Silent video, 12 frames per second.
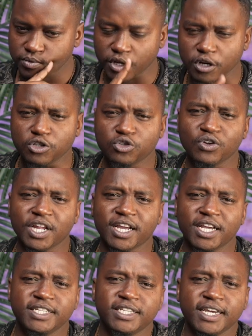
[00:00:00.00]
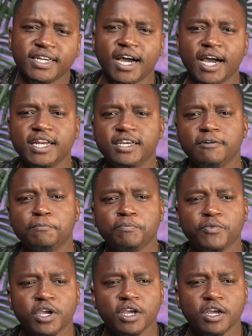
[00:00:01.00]
So like I said earlier,
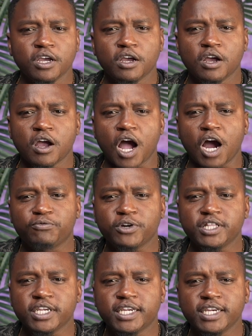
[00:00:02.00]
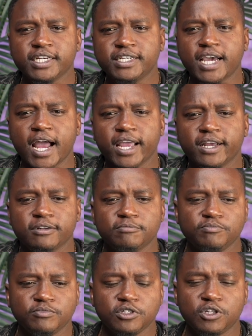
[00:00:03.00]
after the king dying,
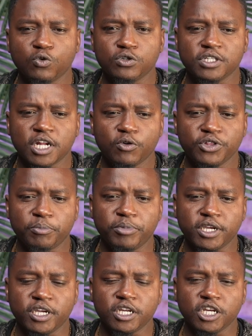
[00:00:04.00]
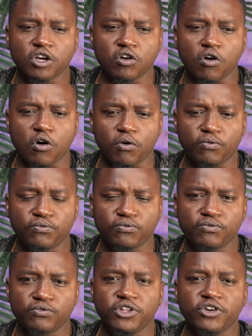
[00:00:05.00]
there was now the beginning of
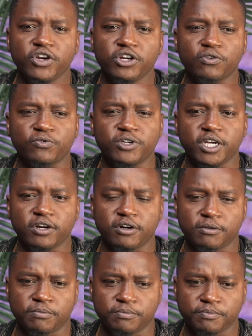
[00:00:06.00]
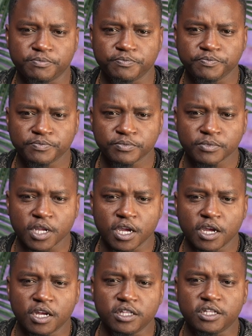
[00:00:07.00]
the Reign of Terror.
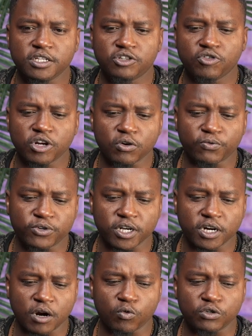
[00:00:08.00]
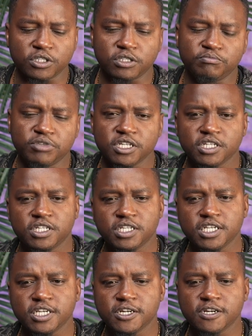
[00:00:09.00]
This Reign of Terror was being
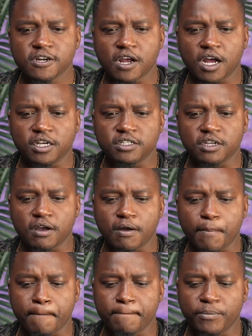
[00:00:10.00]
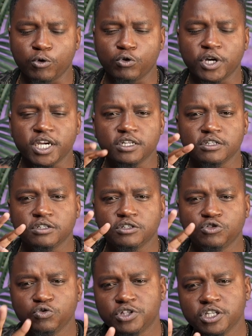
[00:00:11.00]
seen as there were
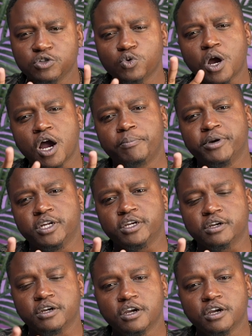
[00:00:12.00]
two things were happening.